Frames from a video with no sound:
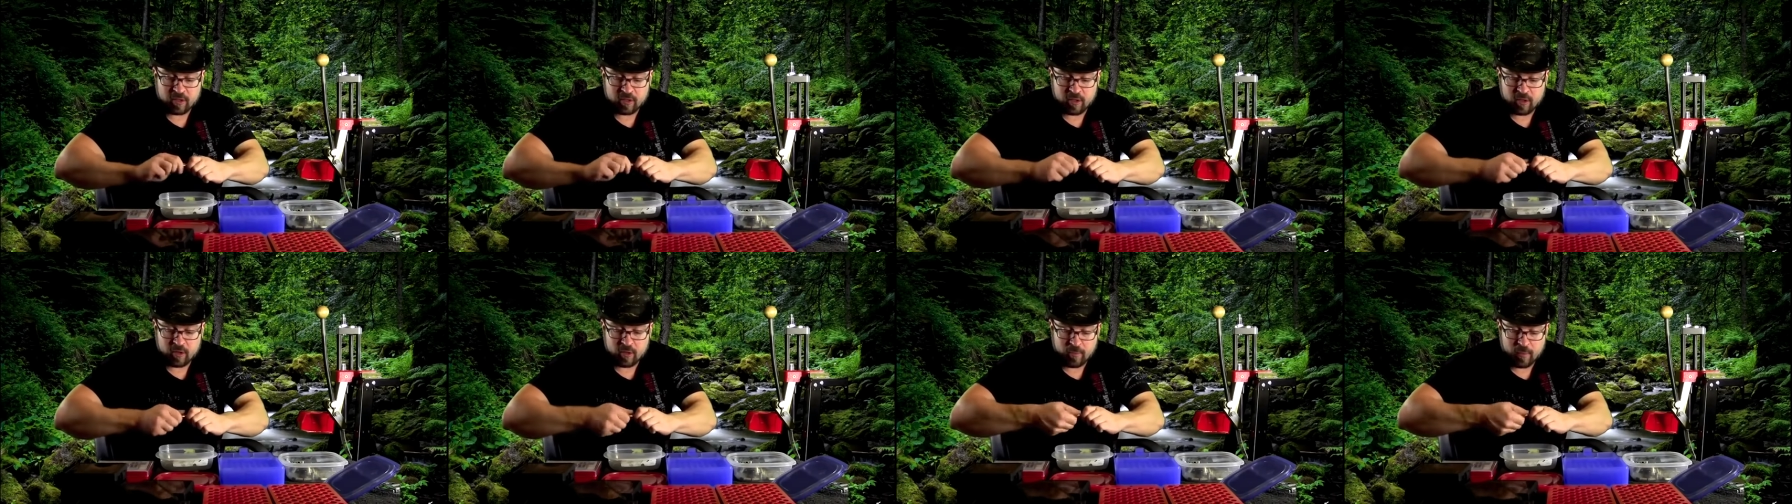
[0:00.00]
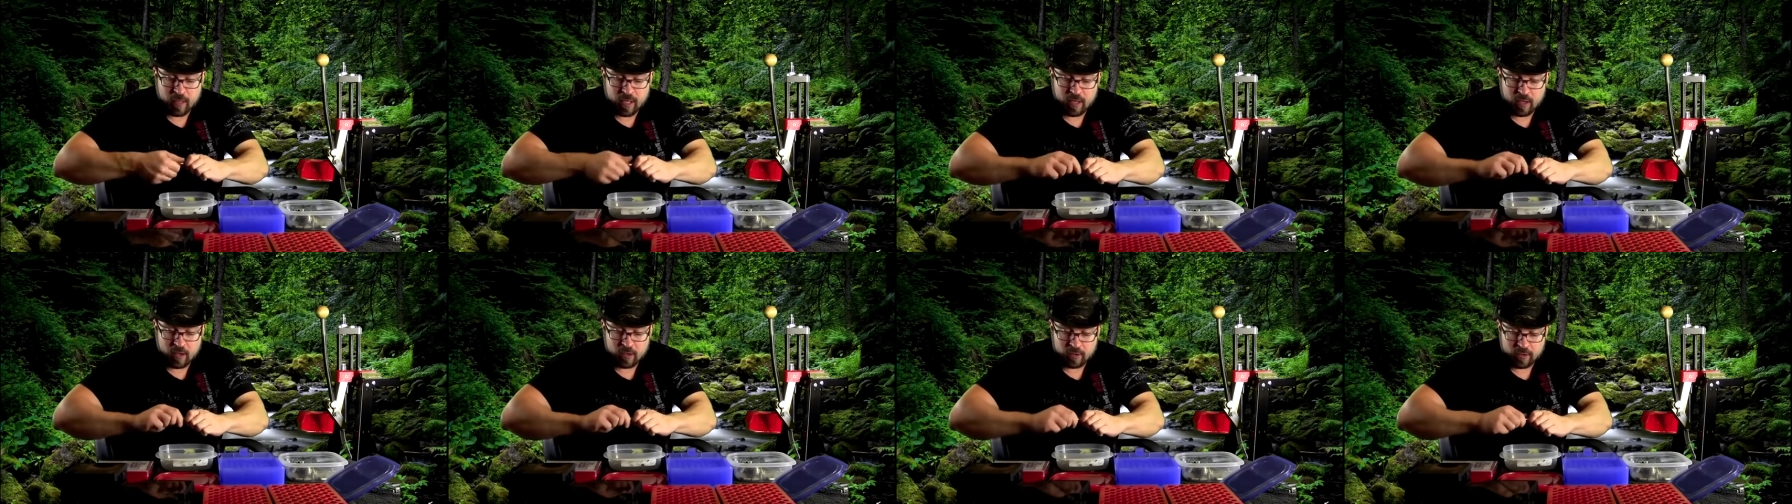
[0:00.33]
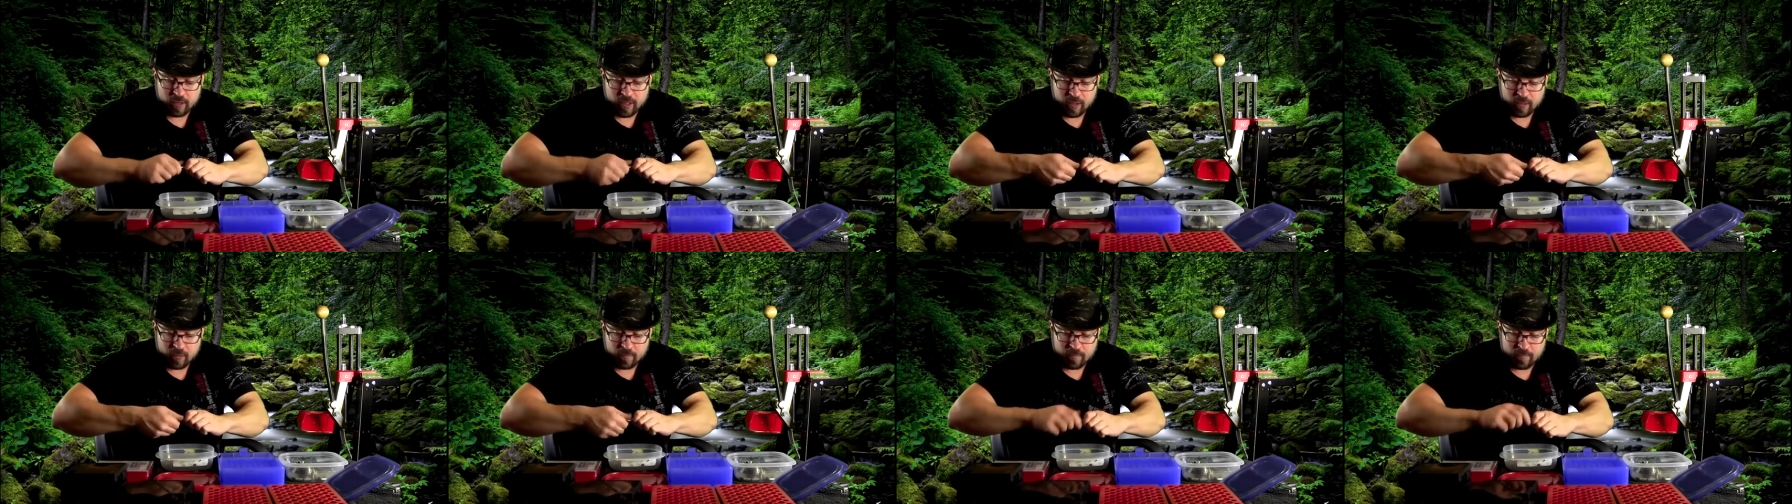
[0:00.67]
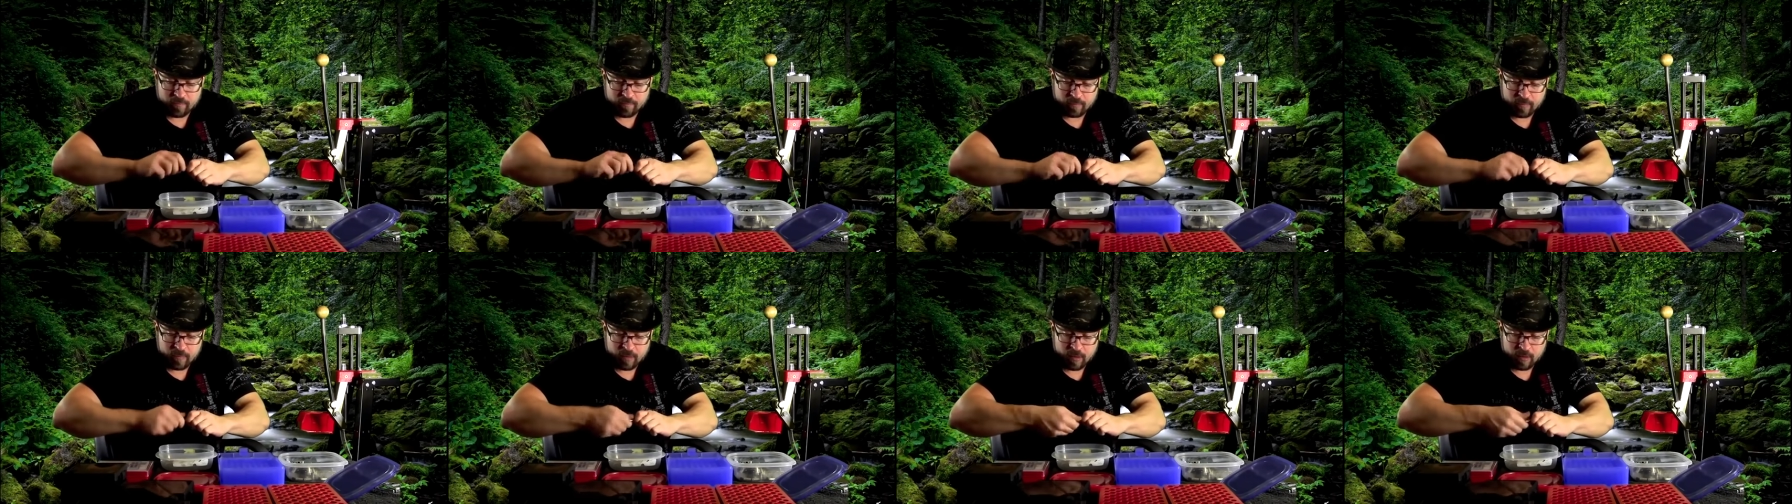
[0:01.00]
to go to my other ear.
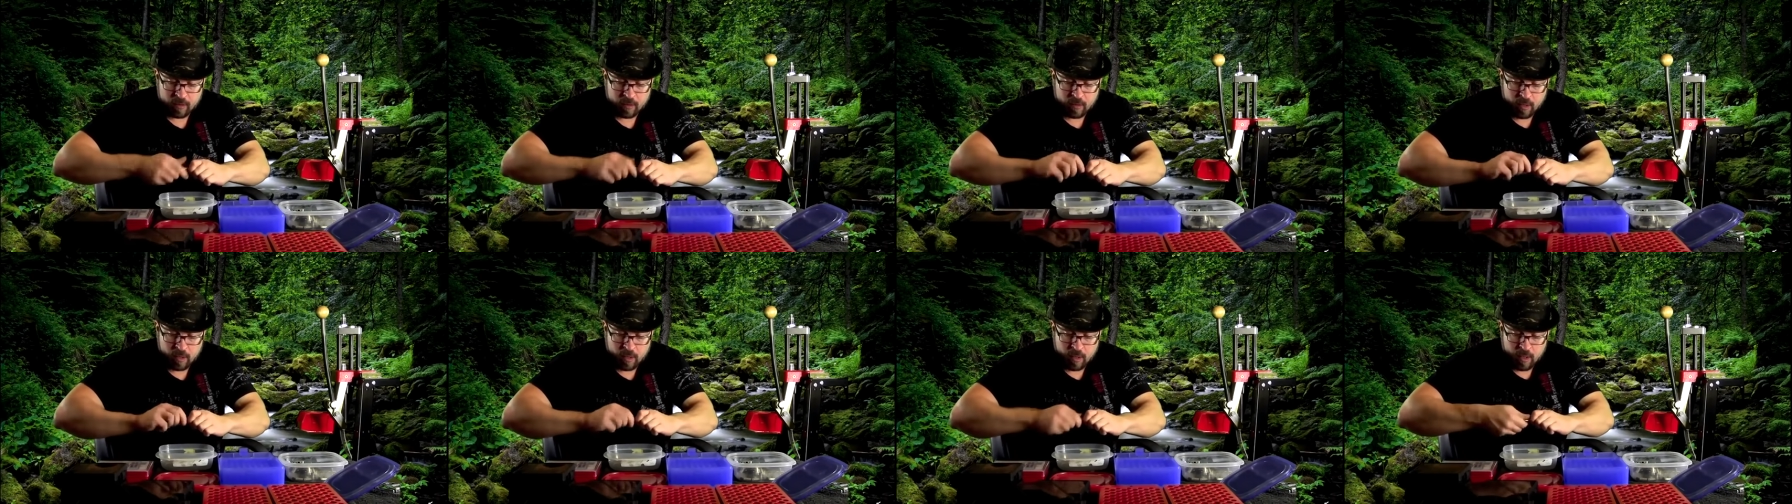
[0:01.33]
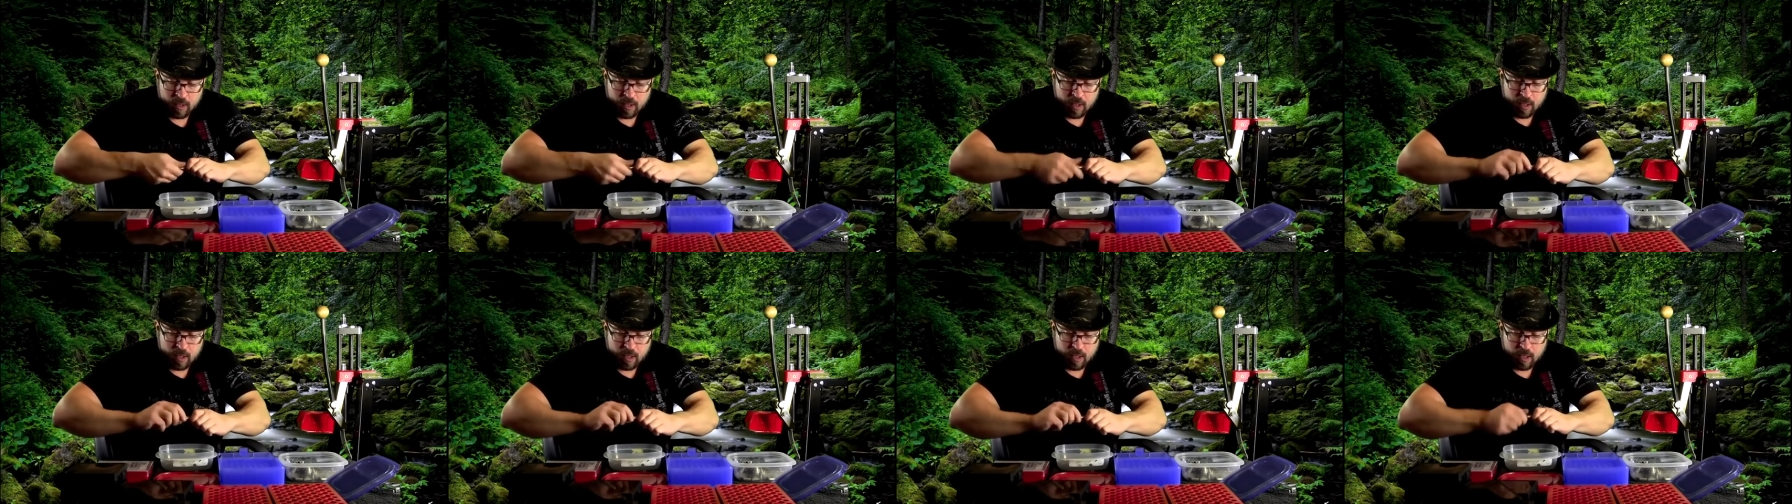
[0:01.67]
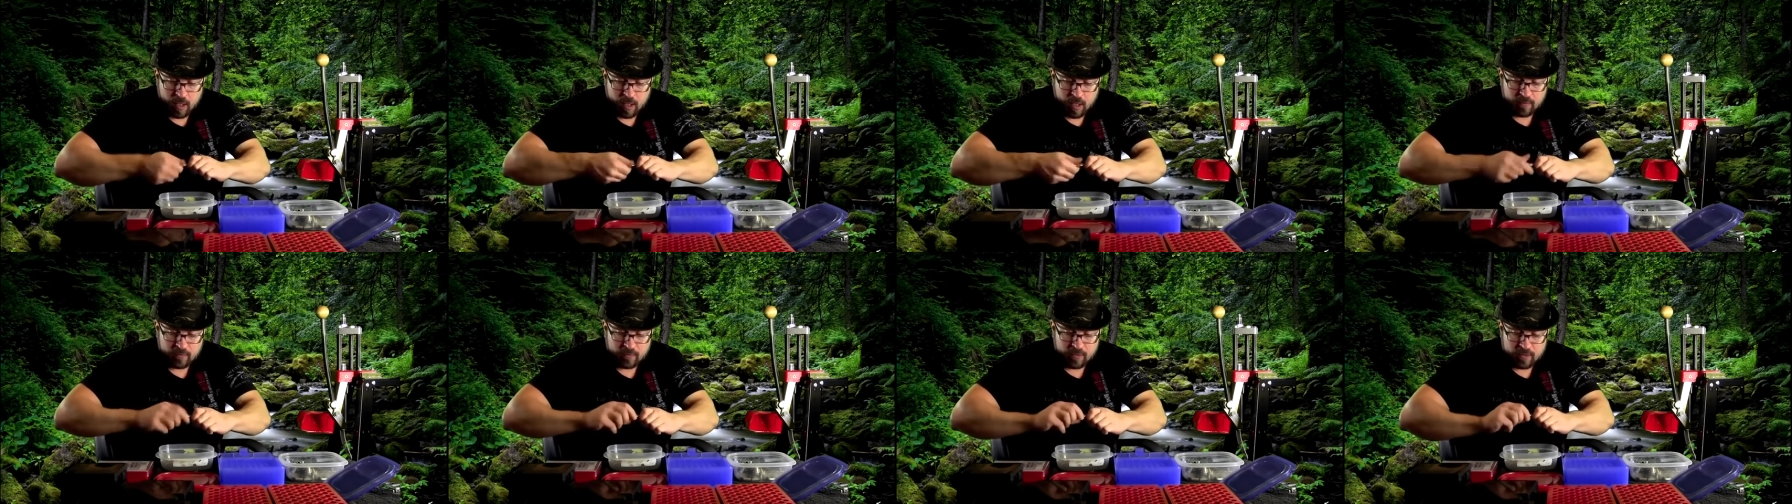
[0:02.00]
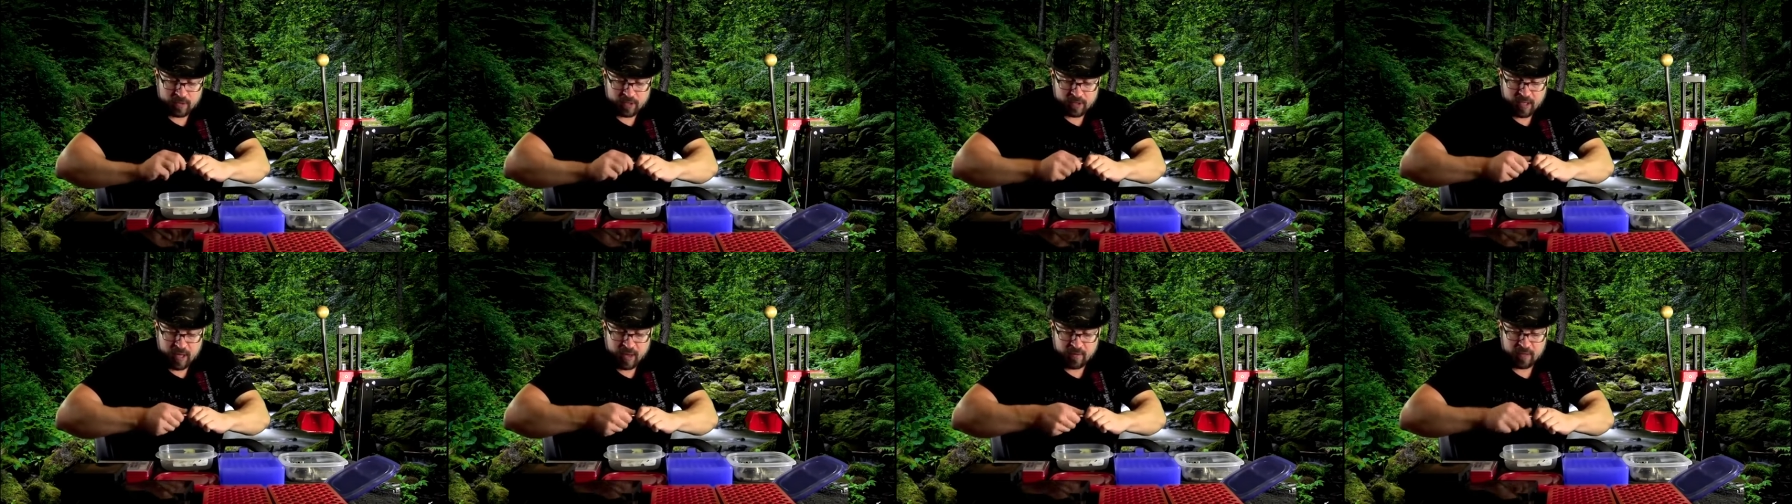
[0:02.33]
For
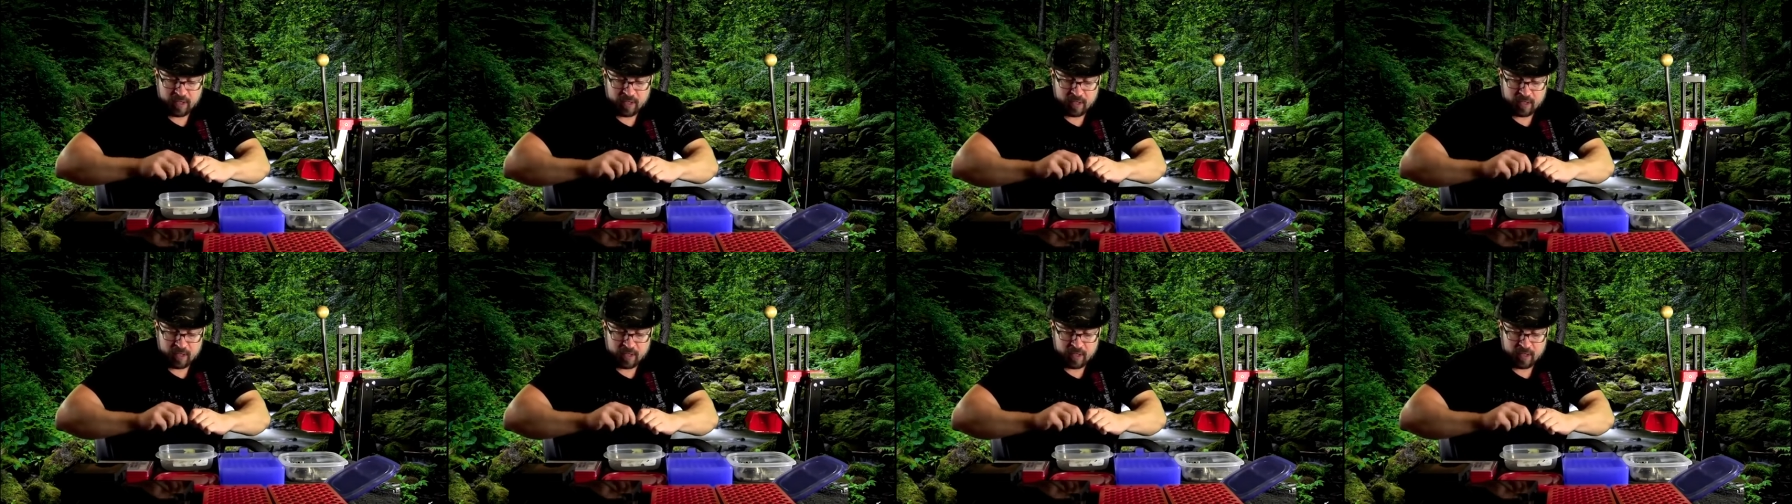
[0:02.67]
just having